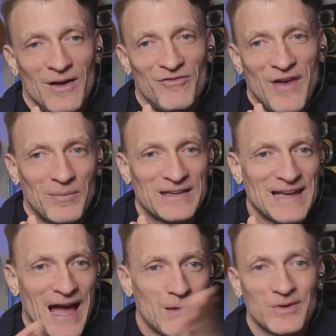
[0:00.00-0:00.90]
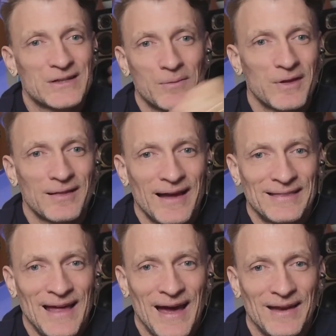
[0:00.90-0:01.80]
family time or something
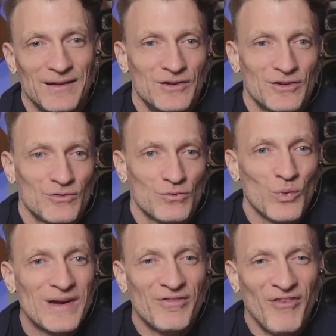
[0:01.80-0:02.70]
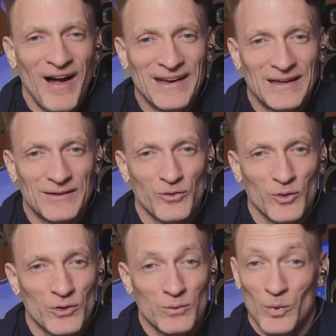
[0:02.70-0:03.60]
like that. You just redefine it
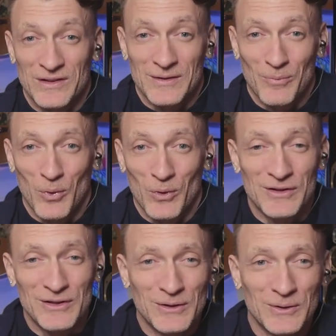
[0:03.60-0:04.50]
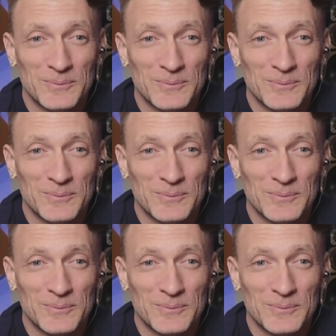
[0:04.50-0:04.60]
for what's important to you.